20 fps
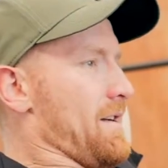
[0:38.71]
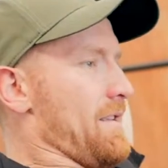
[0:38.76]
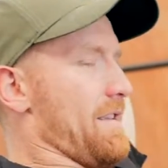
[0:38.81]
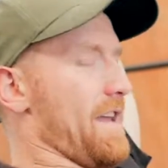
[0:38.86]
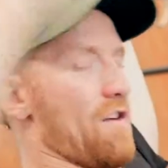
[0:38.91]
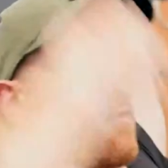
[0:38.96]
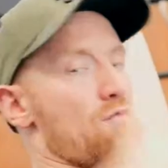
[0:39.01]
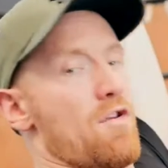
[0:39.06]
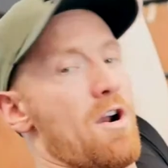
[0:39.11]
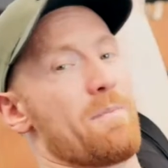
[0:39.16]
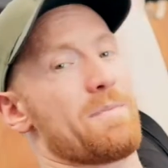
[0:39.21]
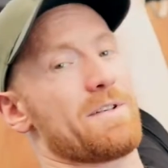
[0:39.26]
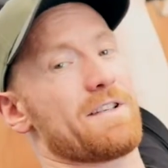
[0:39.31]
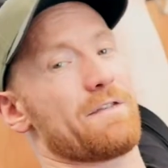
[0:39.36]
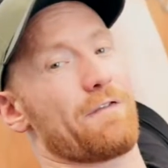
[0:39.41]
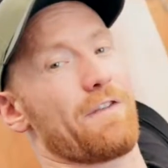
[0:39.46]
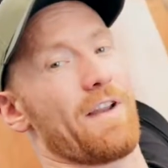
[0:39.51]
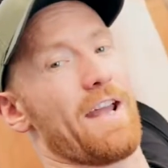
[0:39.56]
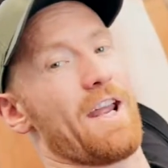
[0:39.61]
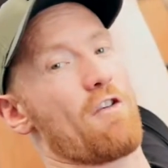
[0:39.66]
Their ribs
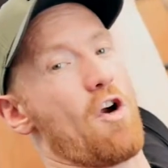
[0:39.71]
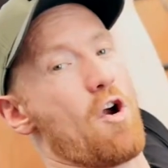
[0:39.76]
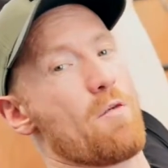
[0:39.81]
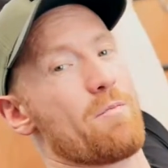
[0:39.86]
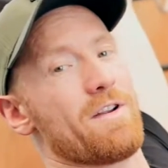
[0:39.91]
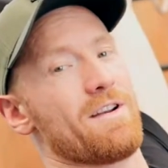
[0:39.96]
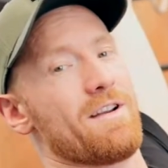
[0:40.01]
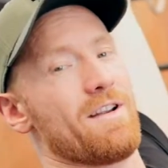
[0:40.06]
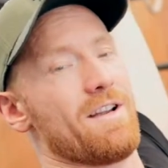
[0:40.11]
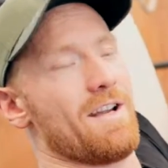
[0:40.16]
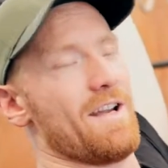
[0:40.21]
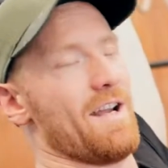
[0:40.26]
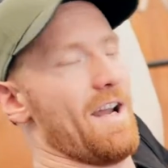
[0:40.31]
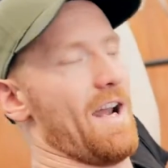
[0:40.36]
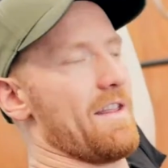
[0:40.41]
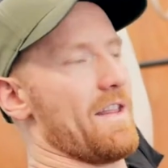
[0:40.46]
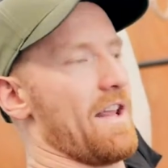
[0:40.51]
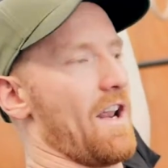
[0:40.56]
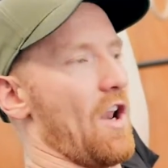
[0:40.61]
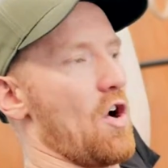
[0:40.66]
flare open
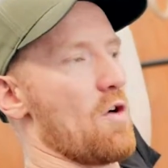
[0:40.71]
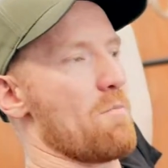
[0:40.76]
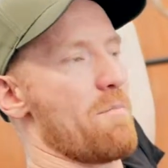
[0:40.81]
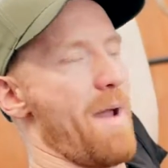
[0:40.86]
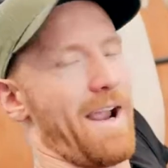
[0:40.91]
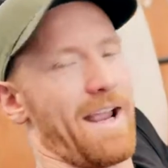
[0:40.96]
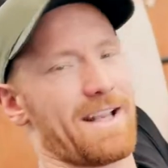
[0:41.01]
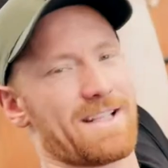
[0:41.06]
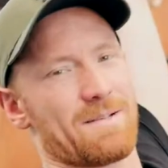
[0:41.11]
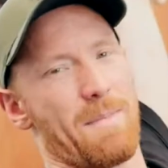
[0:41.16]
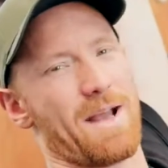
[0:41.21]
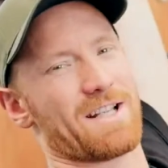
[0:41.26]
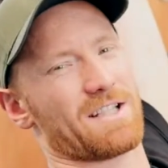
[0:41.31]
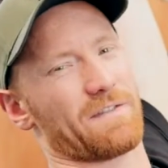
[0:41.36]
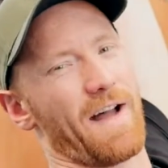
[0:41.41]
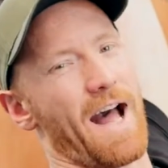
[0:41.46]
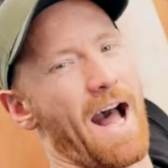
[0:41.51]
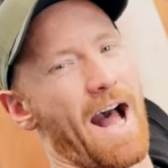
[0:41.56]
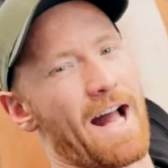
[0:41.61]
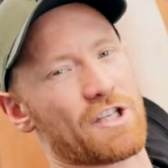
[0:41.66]
and their lower back has a massive
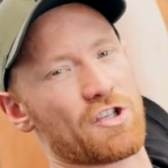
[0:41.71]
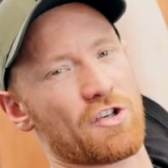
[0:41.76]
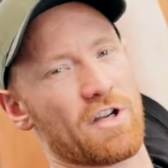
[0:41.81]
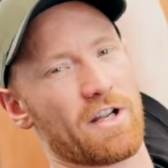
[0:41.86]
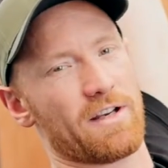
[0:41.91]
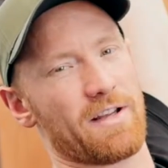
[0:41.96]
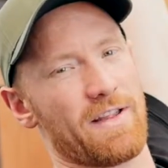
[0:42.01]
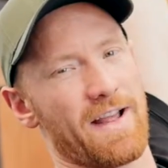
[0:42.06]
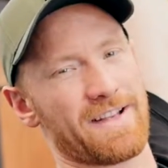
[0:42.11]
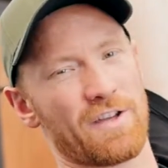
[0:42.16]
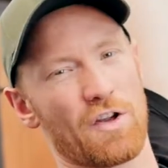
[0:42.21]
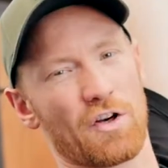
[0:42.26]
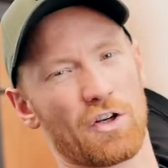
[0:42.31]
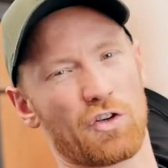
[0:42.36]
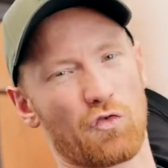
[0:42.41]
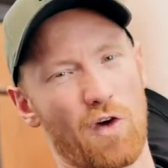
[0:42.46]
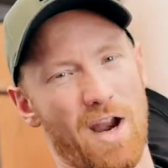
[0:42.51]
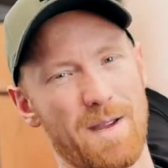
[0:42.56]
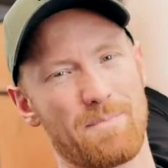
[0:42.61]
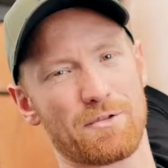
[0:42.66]
arch in it. That's not a
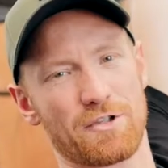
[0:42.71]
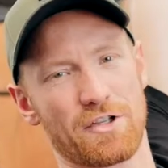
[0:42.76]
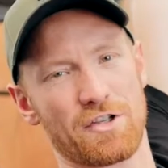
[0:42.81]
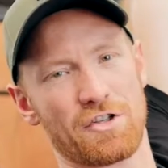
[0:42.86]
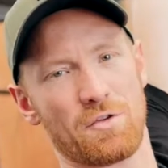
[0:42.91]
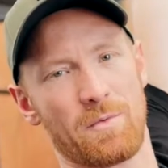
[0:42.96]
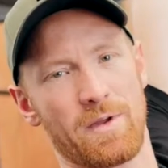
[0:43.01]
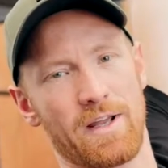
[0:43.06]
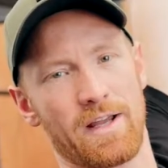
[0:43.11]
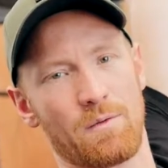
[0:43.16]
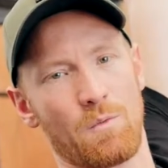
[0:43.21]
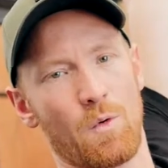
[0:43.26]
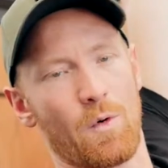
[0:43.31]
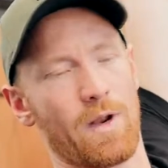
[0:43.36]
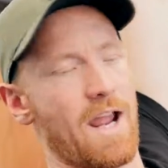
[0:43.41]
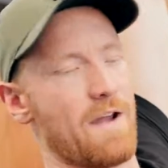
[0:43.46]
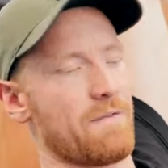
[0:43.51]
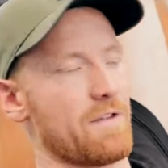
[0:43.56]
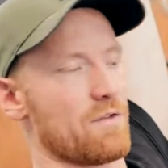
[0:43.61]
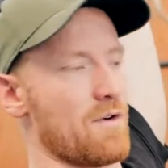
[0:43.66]
great position to be in. We want
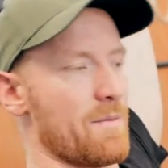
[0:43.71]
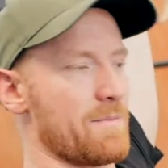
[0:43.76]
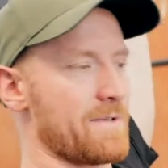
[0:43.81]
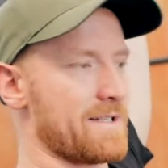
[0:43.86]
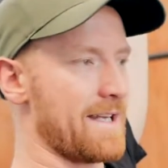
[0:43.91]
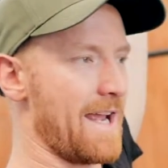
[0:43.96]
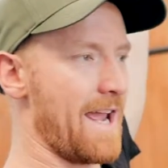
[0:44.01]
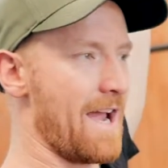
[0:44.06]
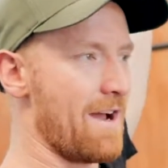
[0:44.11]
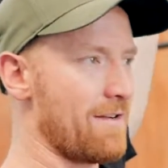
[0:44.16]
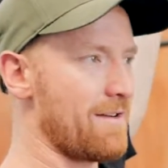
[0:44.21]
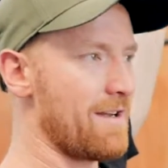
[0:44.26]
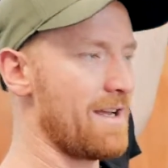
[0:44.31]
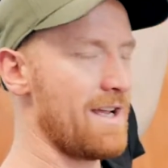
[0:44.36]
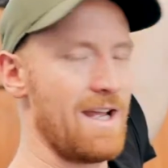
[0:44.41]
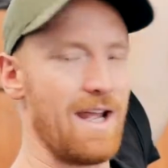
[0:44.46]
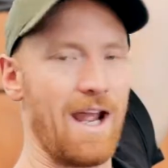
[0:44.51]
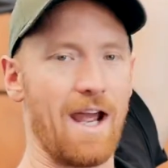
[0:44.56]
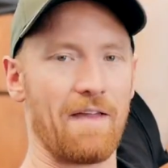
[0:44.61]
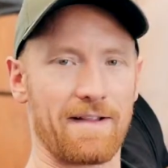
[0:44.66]
to have the ribs down
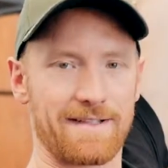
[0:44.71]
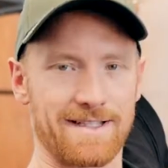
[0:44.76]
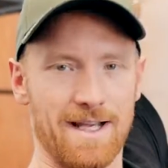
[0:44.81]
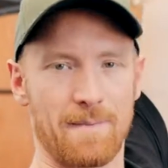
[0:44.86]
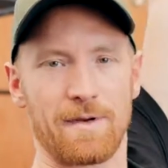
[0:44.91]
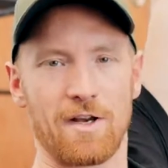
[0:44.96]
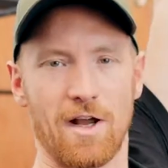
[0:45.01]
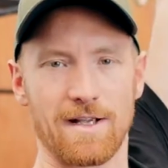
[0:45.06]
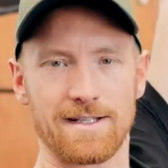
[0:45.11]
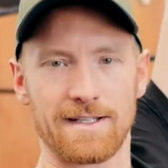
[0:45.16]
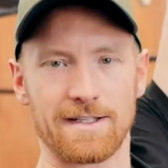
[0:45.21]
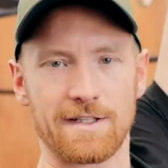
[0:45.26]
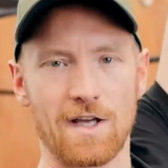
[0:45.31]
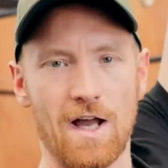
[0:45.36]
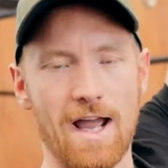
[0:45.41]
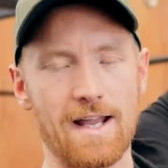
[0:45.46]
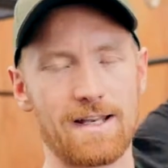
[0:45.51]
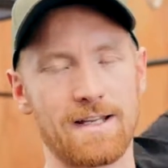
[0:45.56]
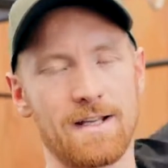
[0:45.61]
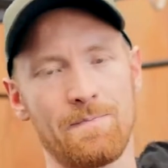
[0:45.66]
and the tummy nice and
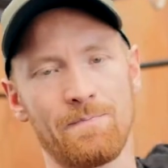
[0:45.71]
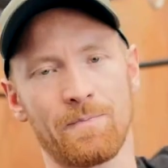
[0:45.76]
tight.